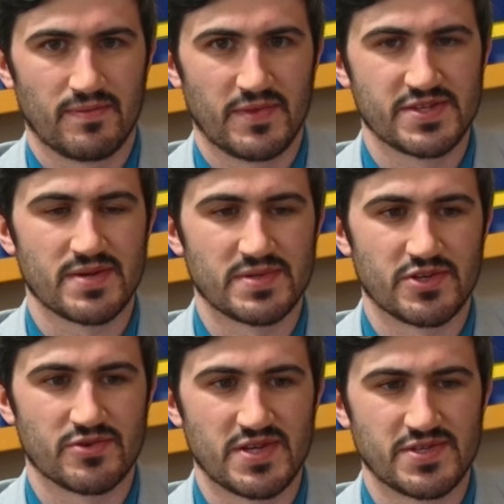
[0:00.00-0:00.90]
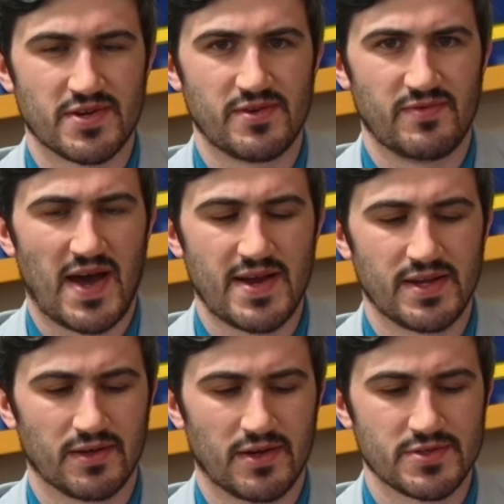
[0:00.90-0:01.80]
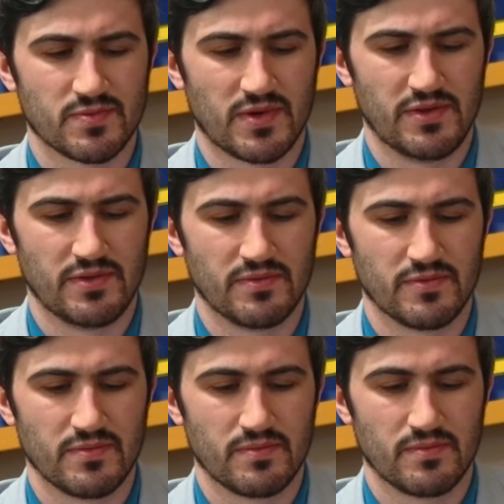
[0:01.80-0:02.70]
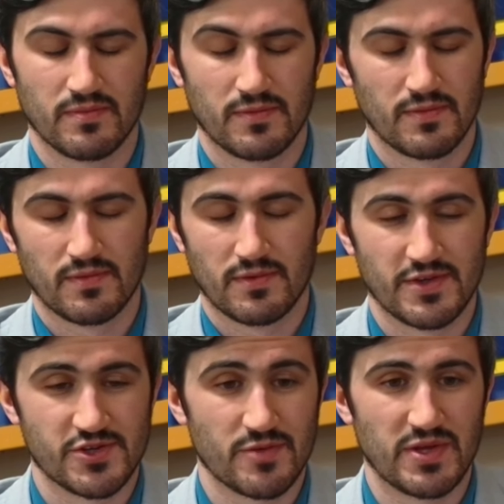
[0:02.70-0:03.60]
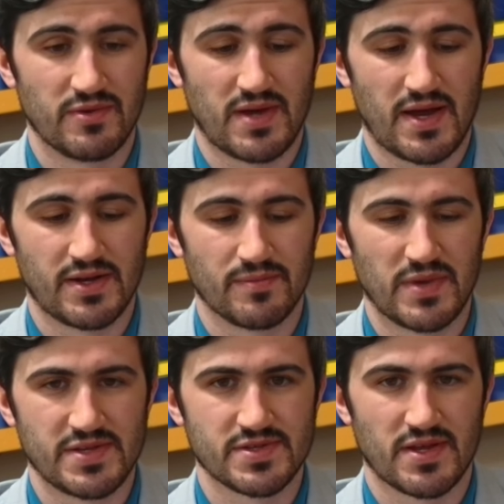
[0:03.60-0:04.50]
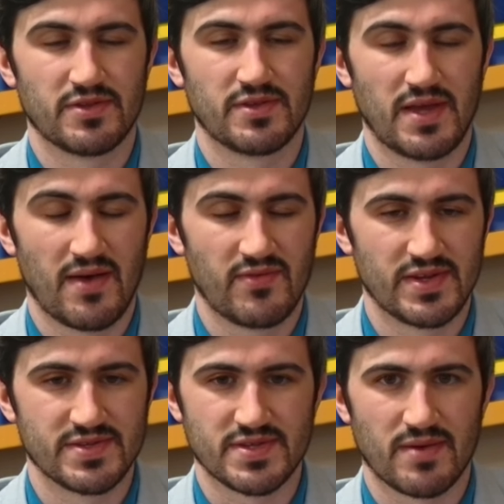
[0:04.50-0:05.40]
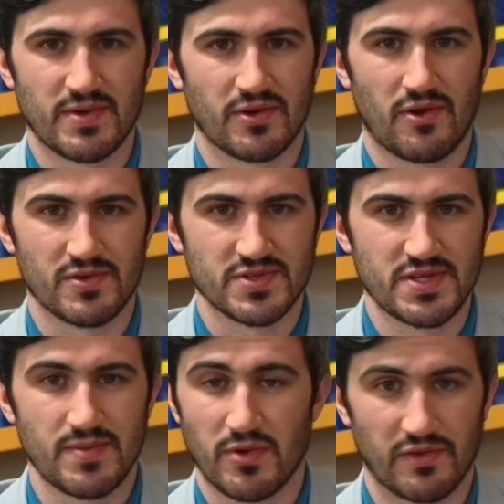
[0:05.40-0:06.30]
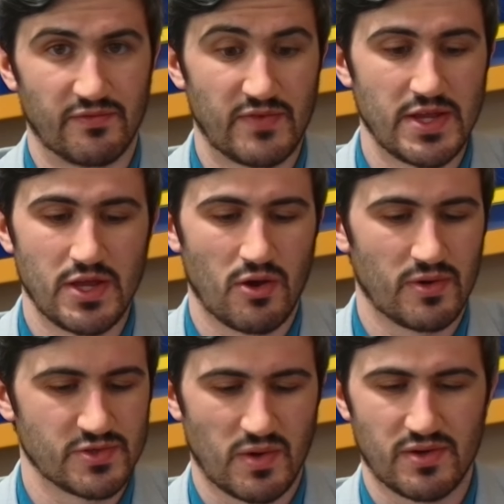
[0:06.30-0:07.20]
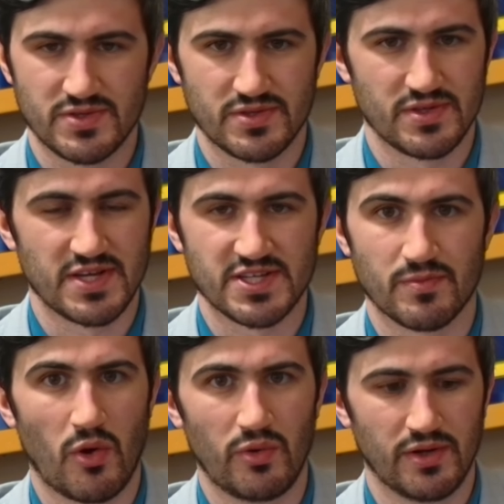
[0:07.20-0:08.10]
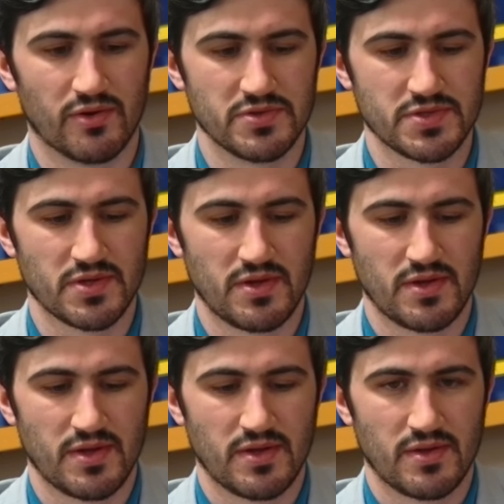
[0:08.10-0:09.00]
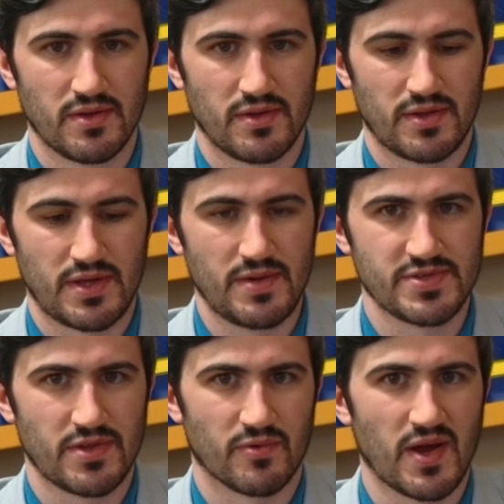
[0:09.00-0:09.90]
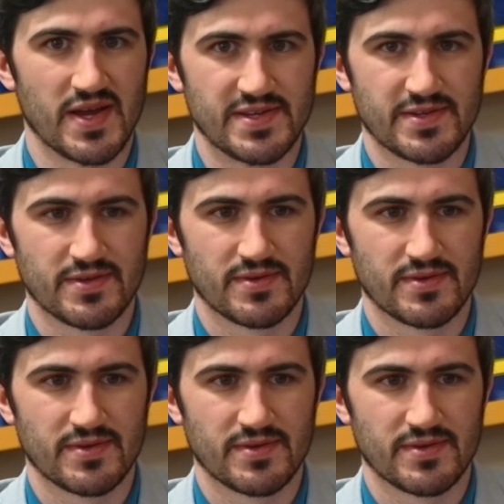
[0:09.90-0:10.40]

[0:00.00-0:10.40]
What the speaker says: these types of situations are dividing us when it should be uniting based on the evidence that we can all see, both in video as well as the testimonials. He was in the right.